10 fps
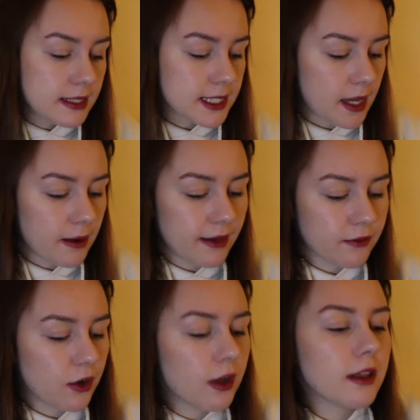So
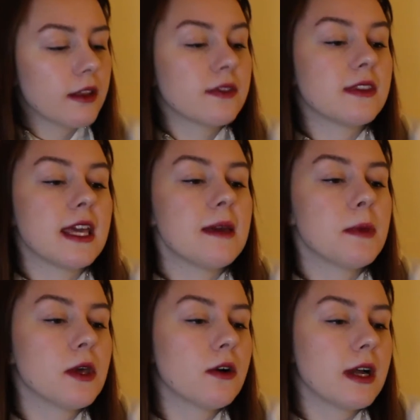I've got the
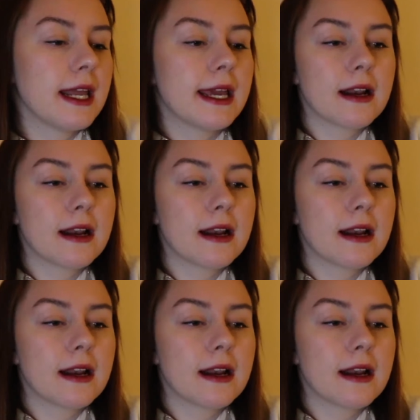Pure Clay